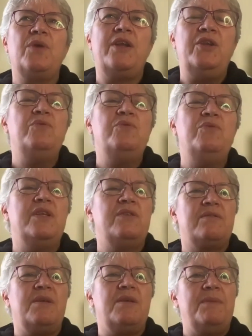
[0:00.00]
that
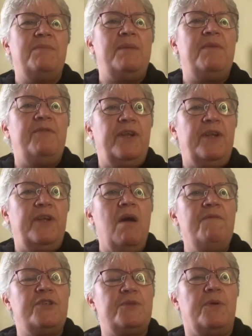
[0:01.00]
something made me feel
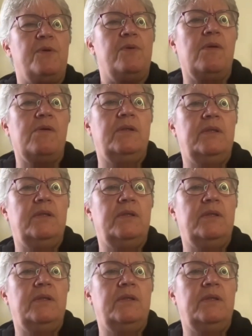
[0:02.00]
uncomfortable